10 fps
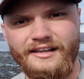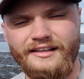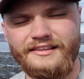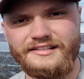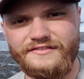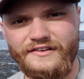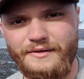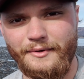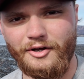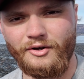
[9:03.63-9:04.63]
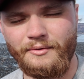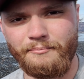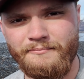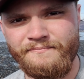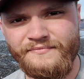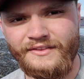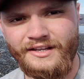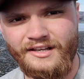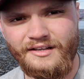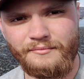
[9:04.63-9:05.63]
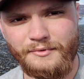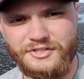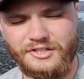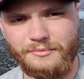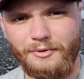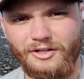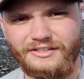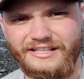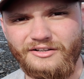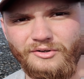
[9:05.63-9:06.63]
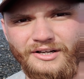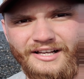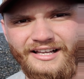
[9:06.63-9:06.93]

This female mature bald eagle